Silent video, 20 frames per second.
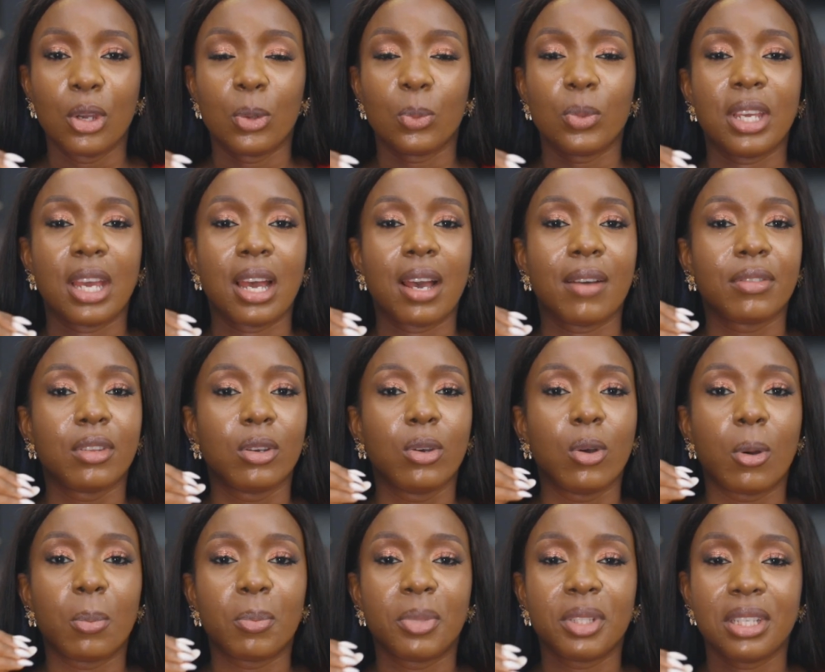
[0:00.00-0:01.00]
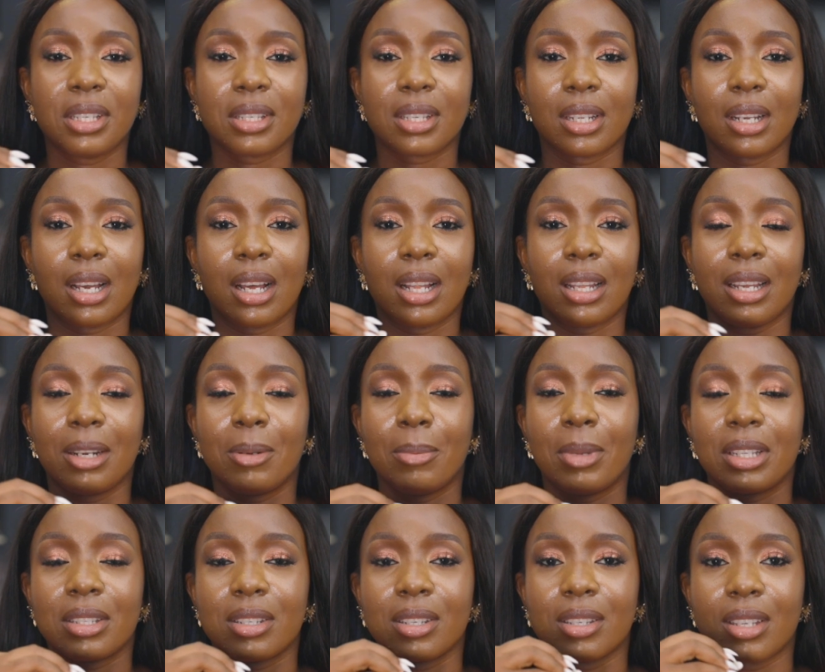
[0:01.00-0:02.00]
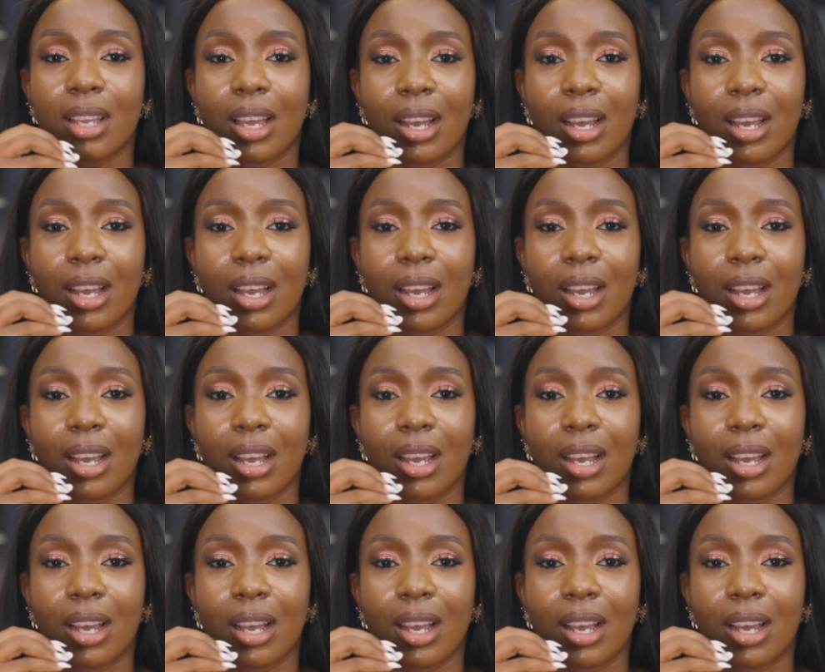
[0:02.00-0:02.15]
We have the Companies and Allied Matters